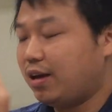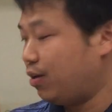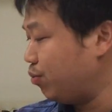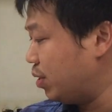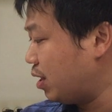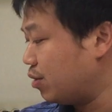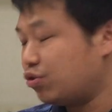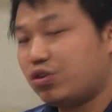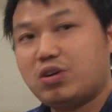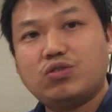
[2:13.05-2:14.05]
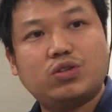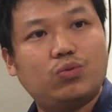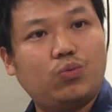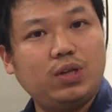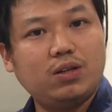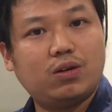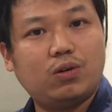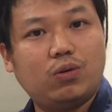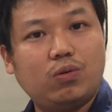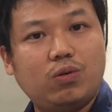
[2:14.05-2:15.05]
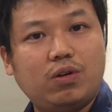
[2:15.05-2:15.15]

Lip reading: and we can change the window,